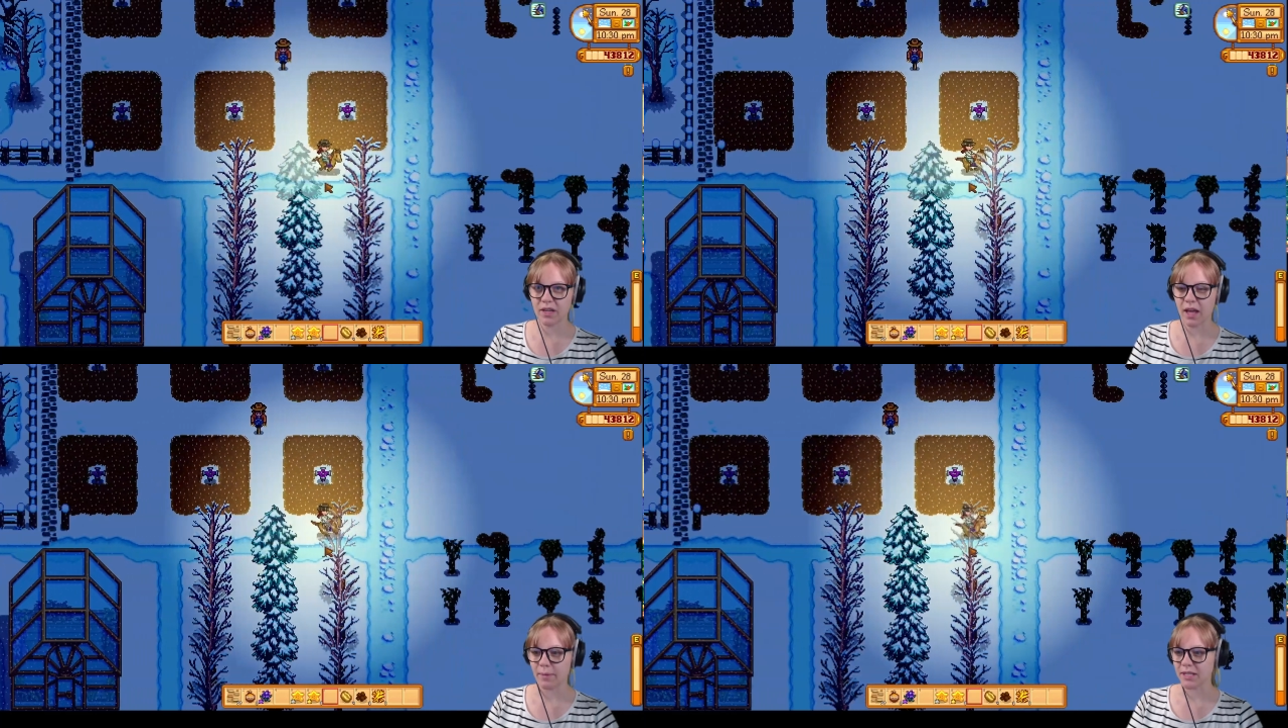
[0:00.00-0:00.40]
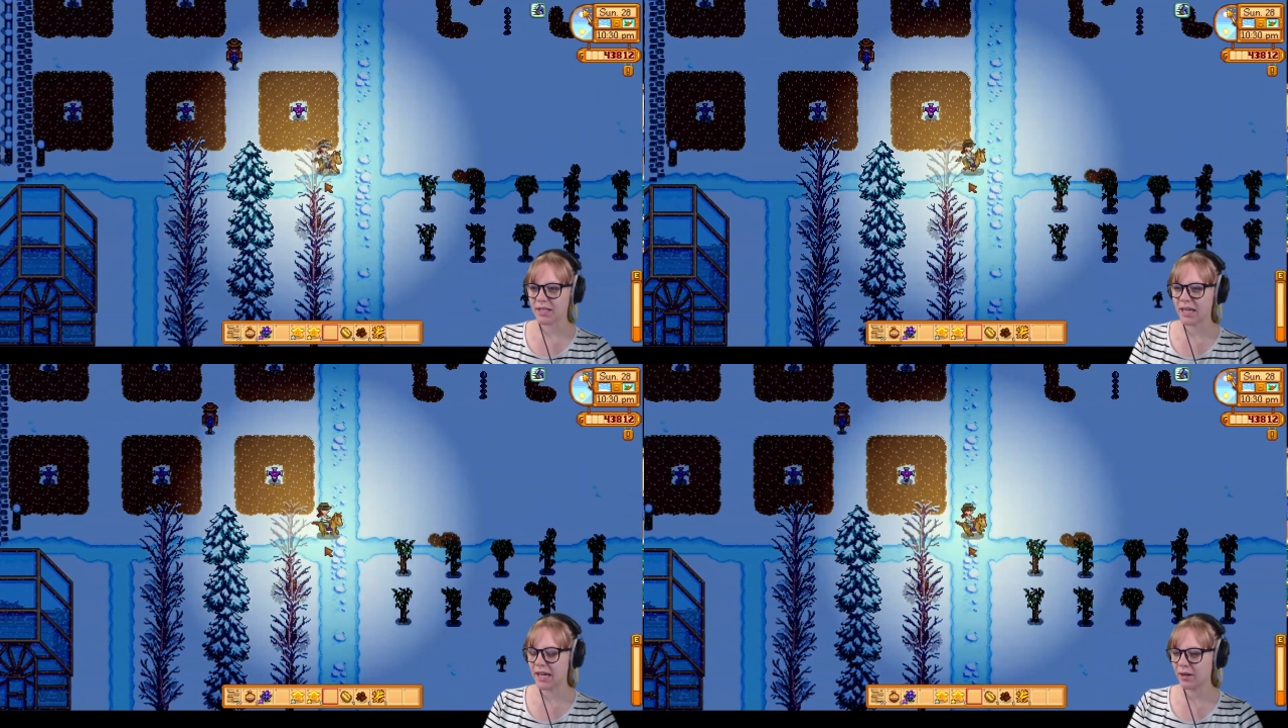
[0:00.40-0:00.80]
for time?
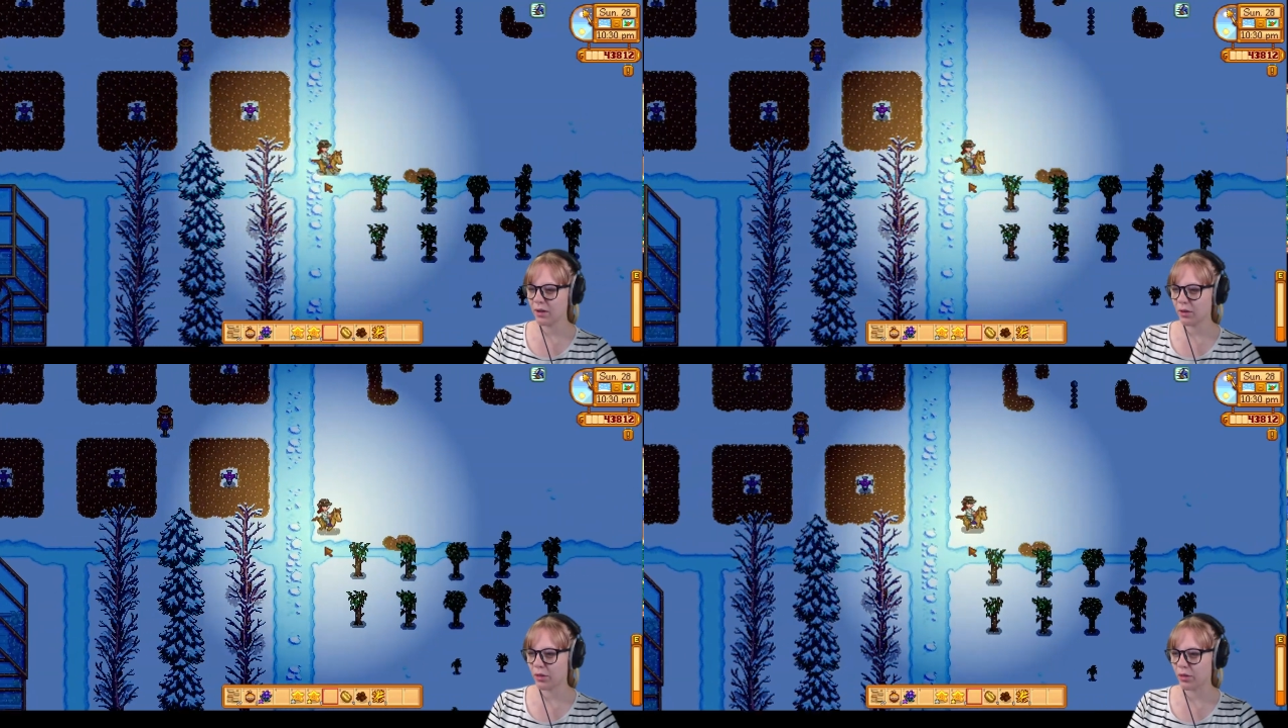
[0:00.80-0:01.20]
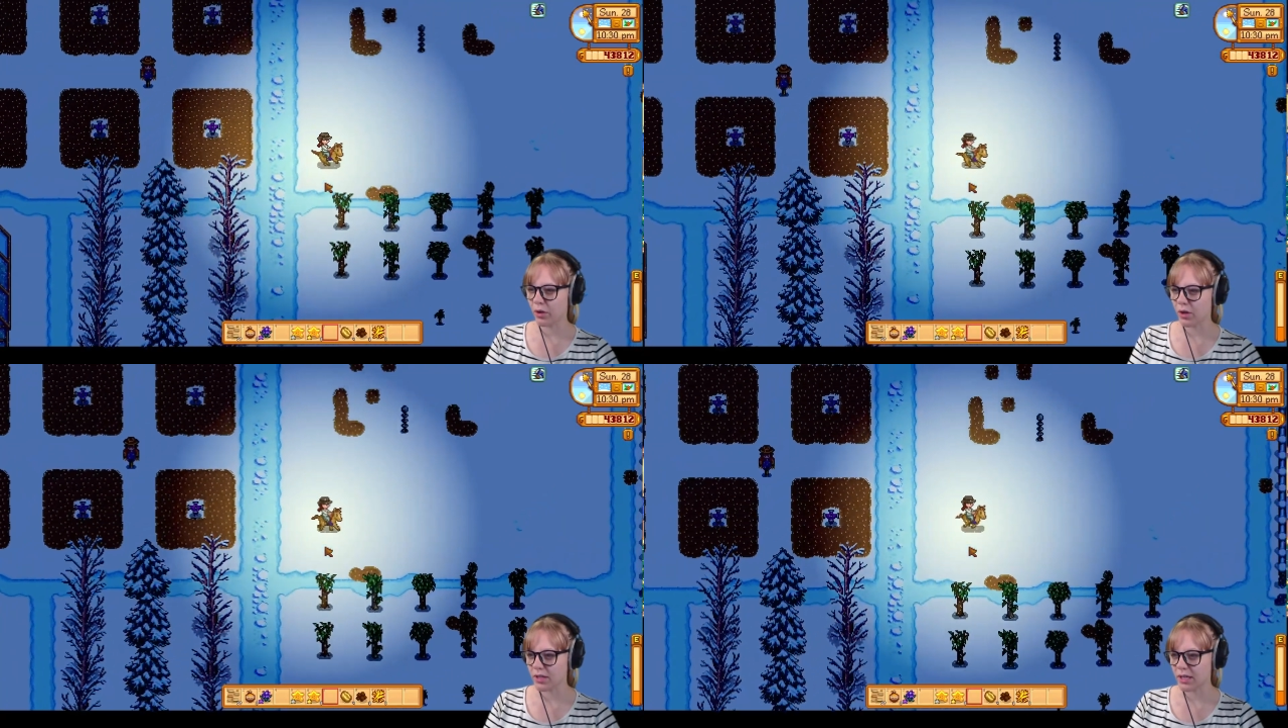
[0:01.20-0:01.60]
It's
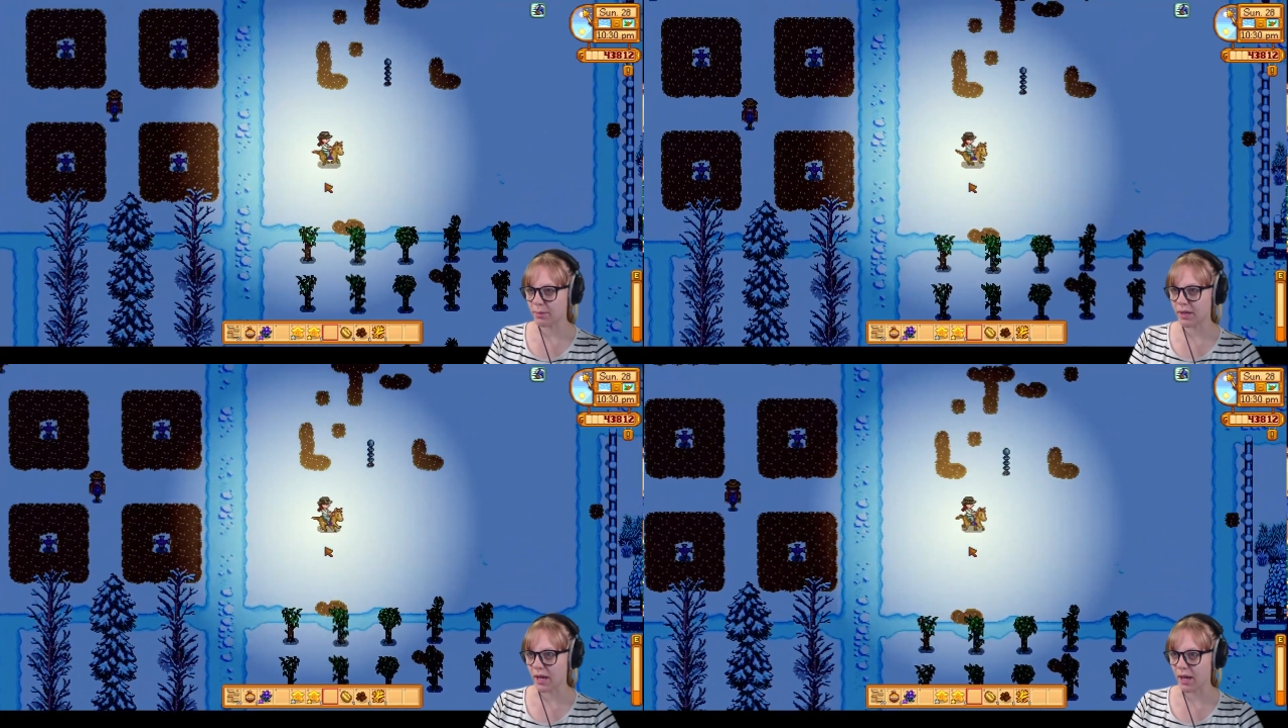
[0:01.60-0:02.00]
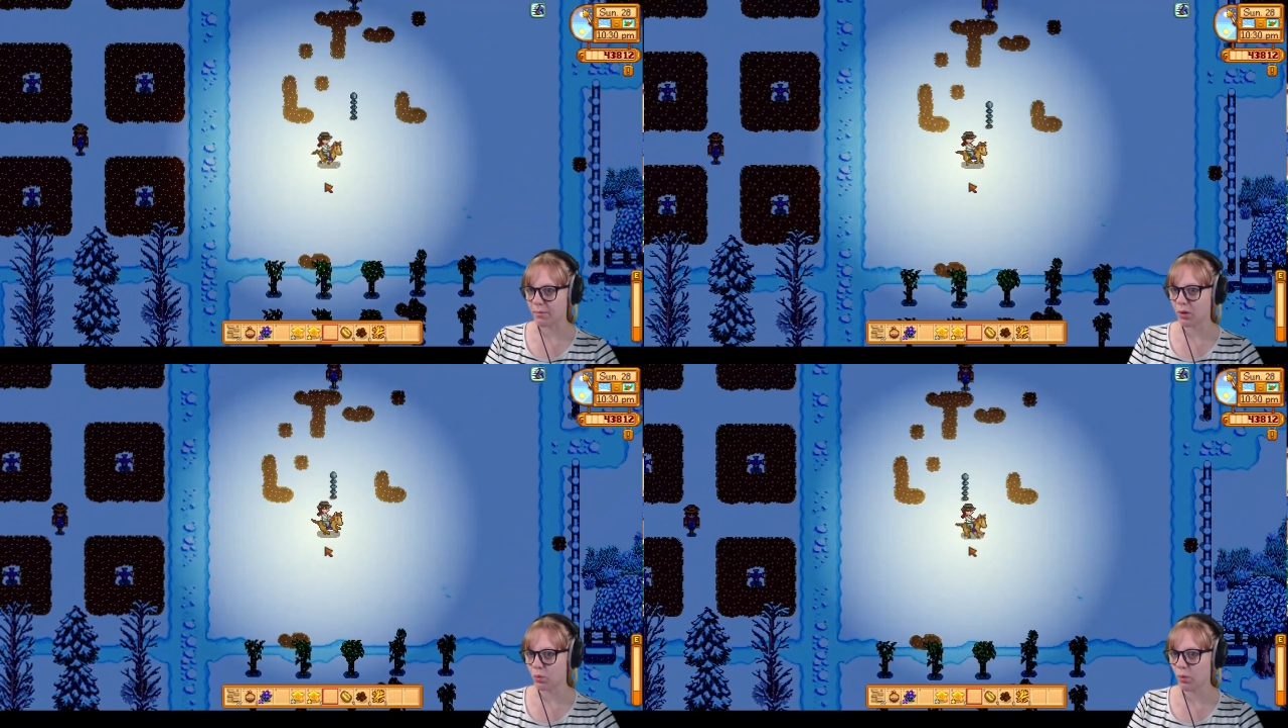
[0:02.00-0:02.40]
10.30 p.m.